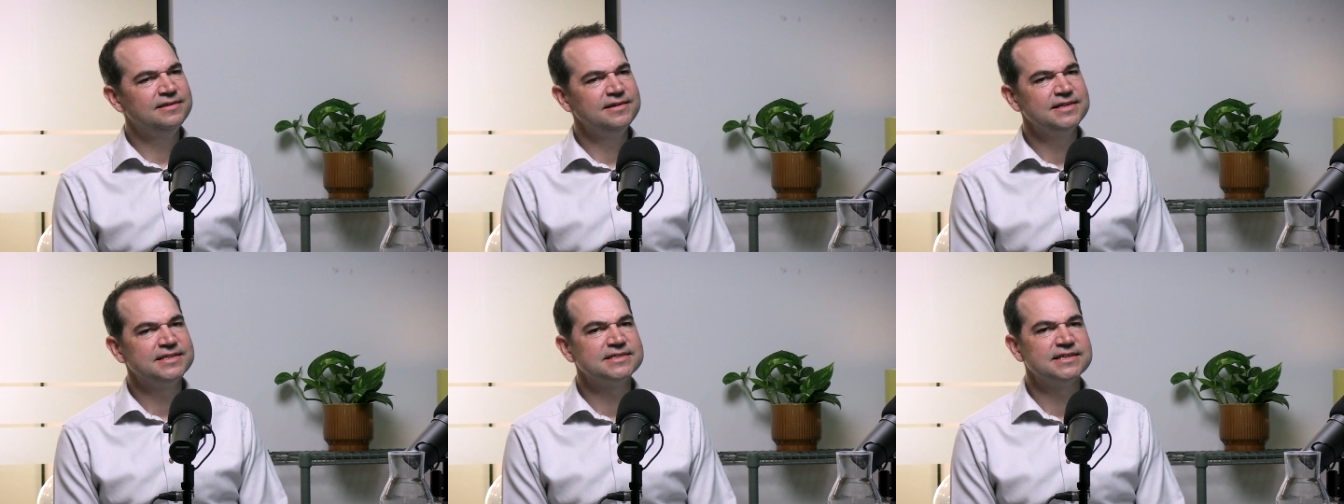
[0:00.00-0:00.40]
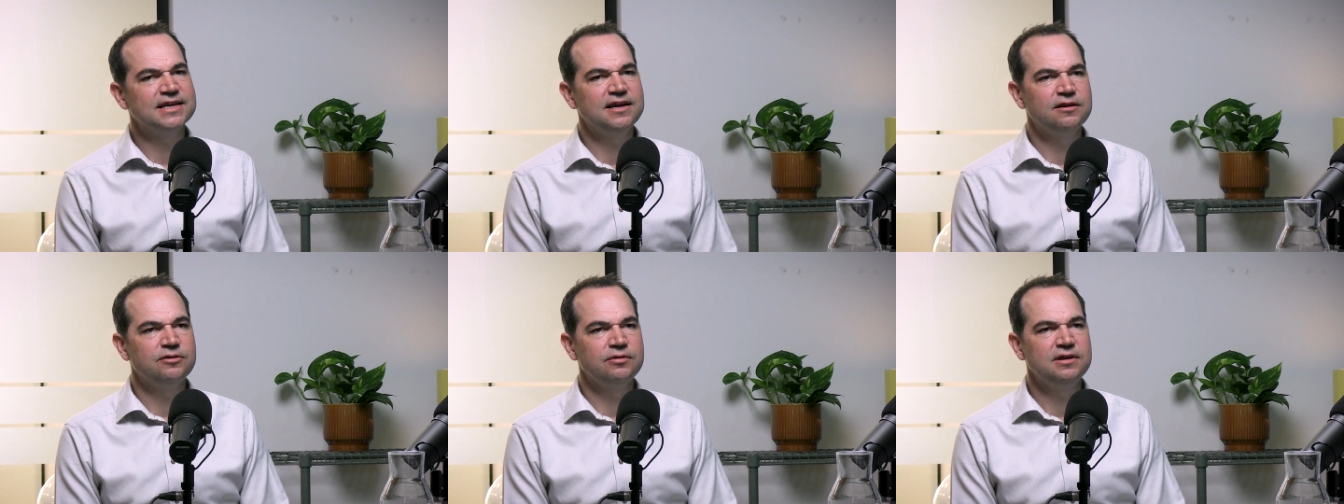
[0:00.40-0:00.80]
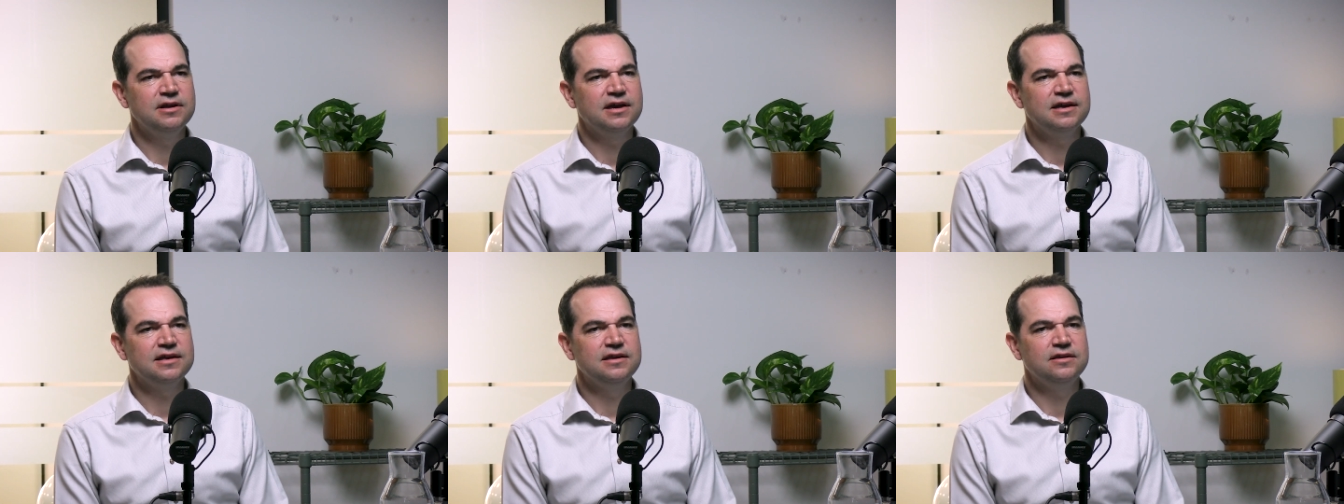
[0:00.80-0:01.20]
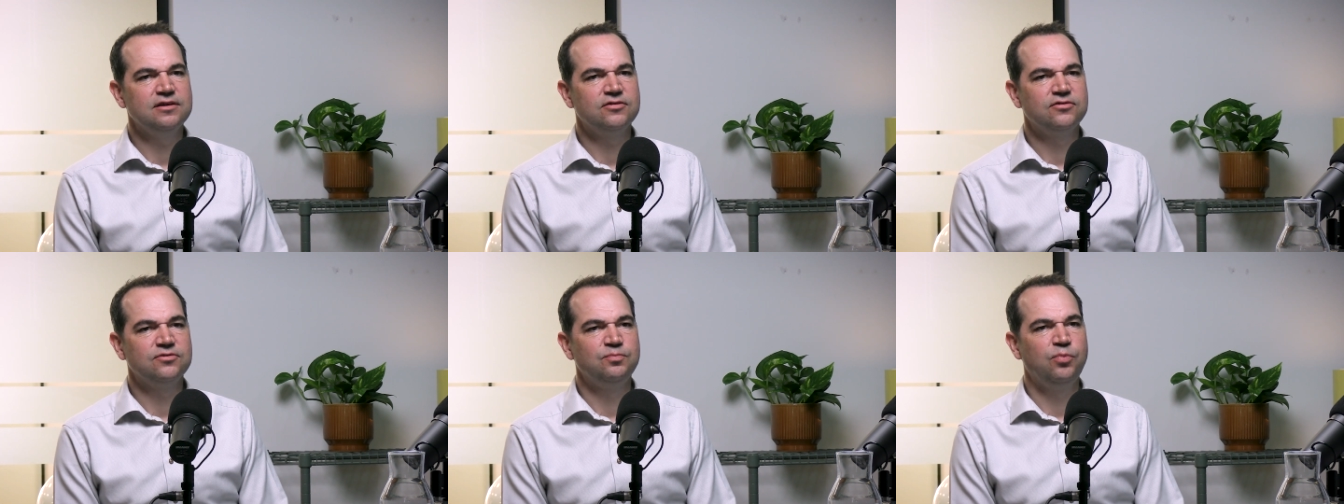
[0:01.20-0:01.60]
this area
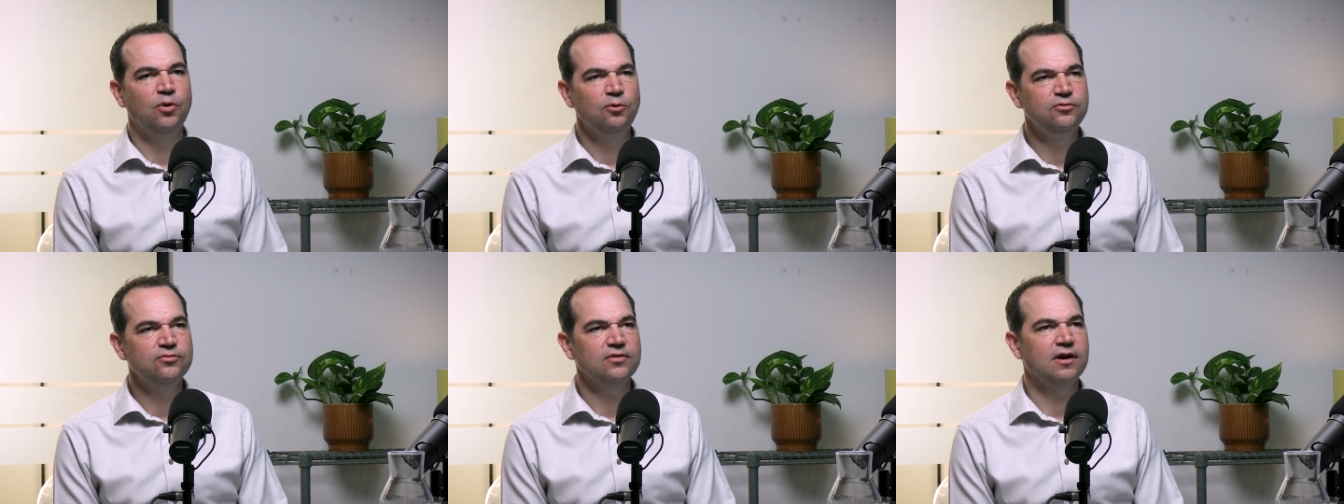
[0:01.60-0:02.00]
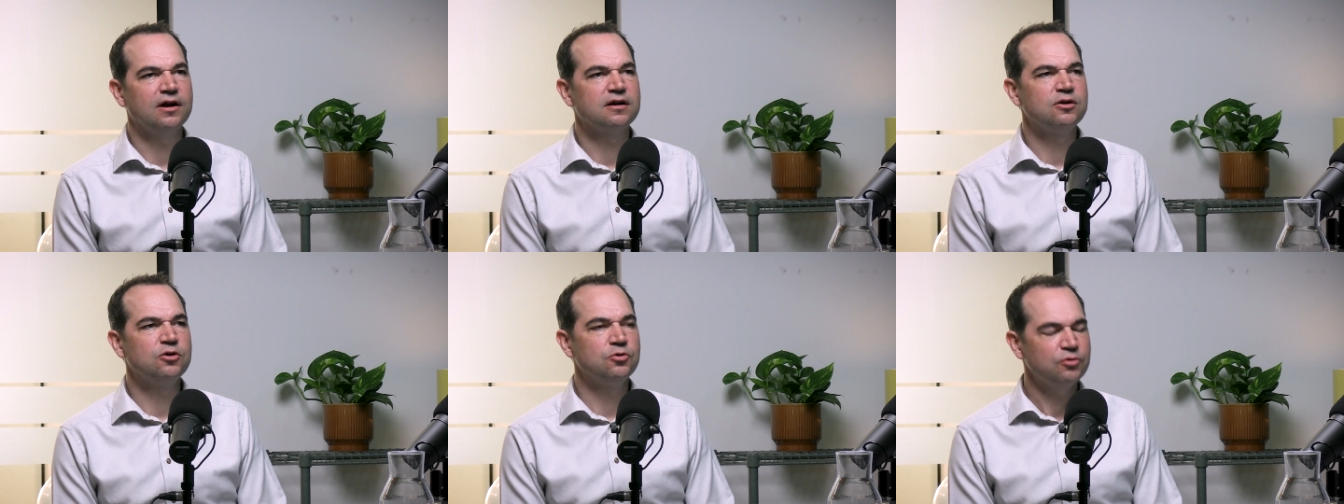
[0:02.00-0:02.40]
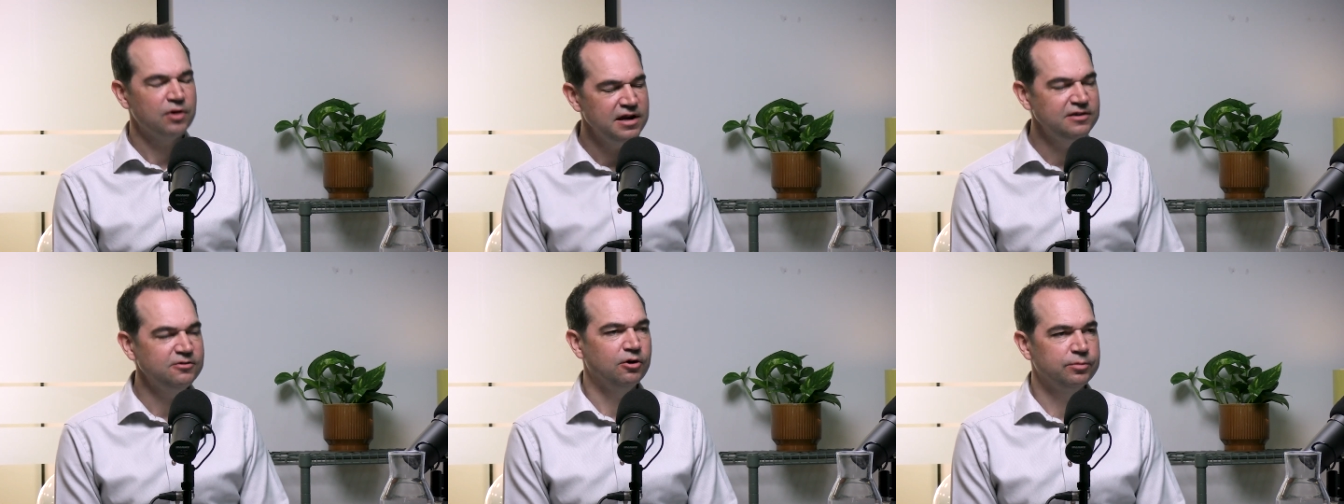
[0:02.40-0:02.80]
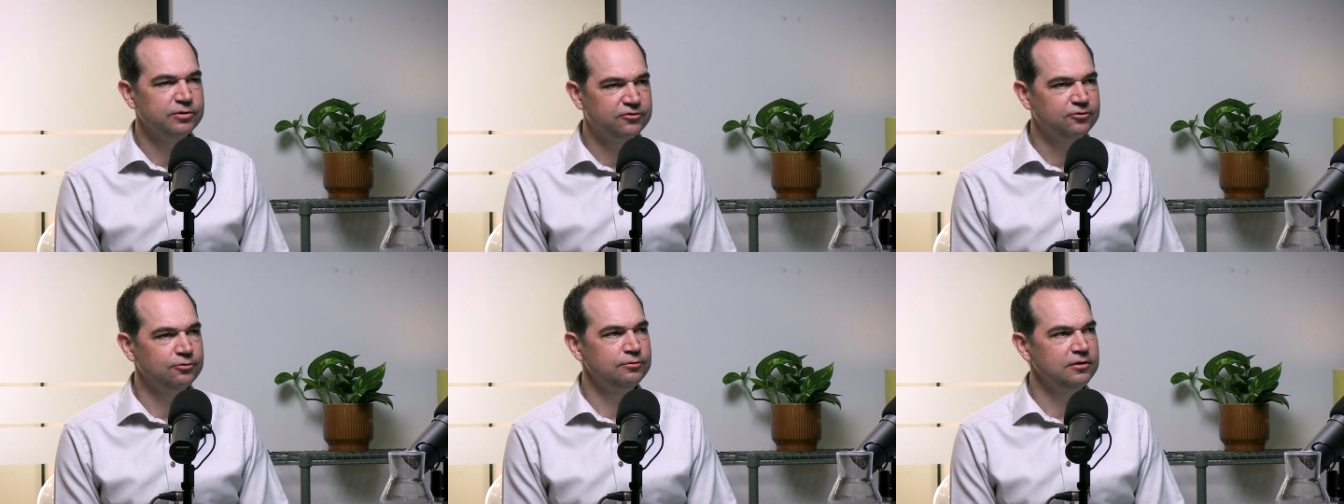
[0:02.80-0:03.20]
is both a great
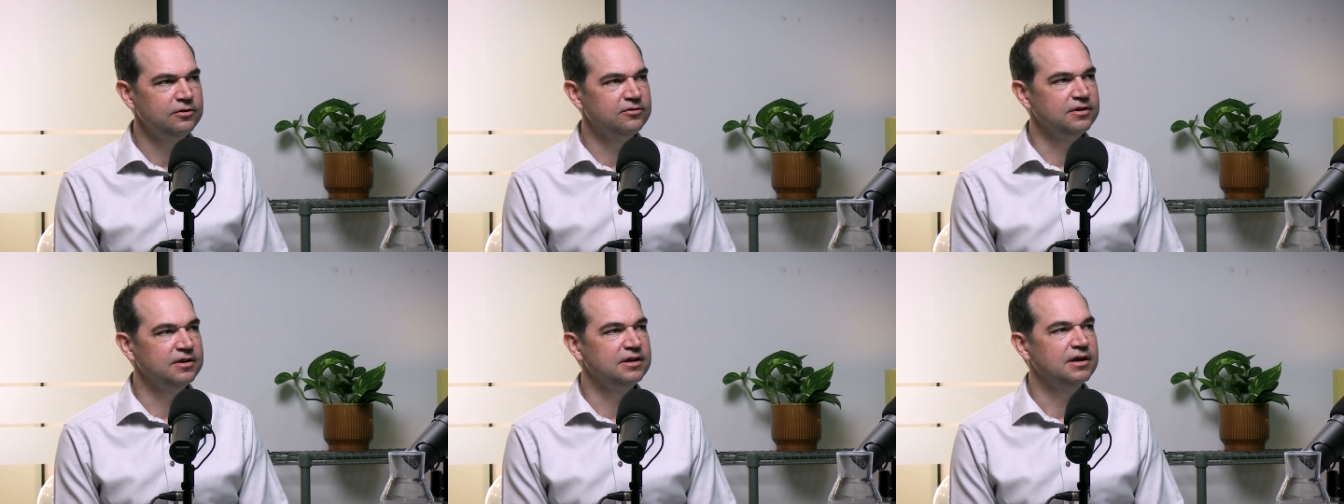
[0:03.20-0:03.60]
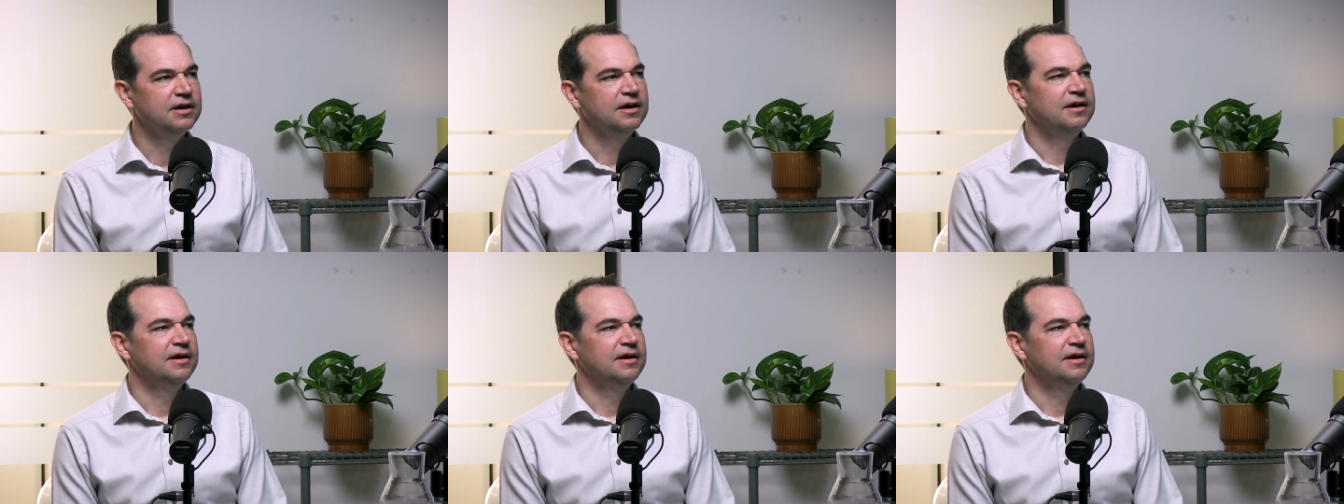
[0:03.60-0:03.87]
opportunity